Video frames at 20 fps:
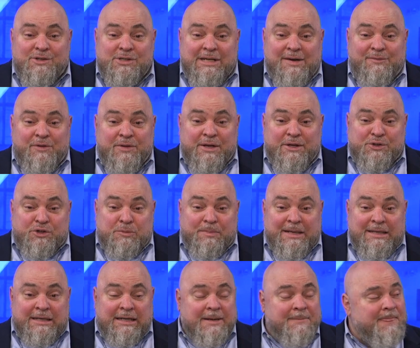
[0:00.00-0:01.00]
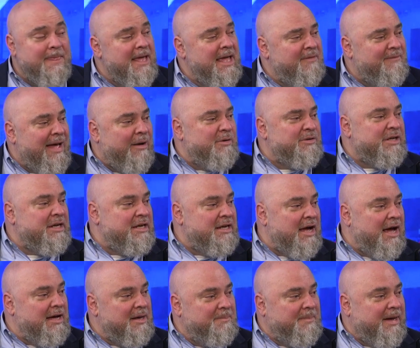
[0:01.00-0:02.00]
State for their stupidity. If I was a
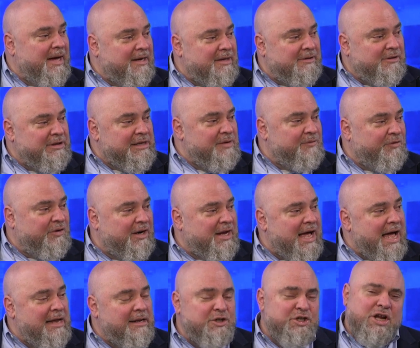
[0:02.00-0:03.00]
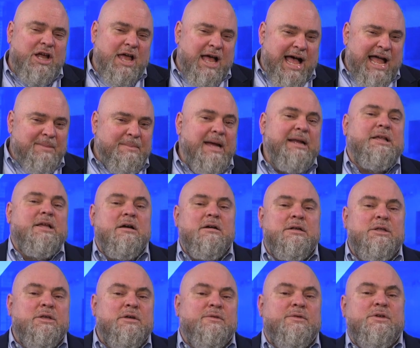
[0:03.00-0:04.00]
young buck looking for a college, I might go to
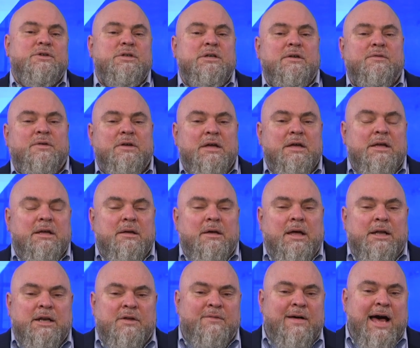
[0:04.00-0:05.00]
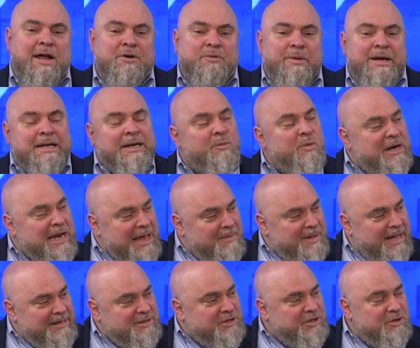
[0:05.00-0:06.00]
the University of uh, Nevada, read. And what I
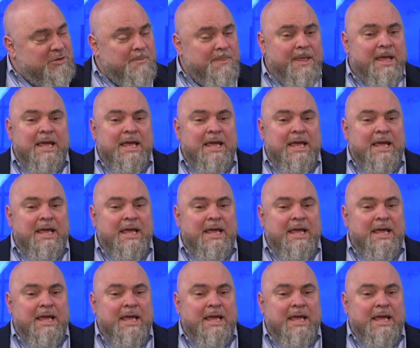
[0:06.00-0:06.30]
might do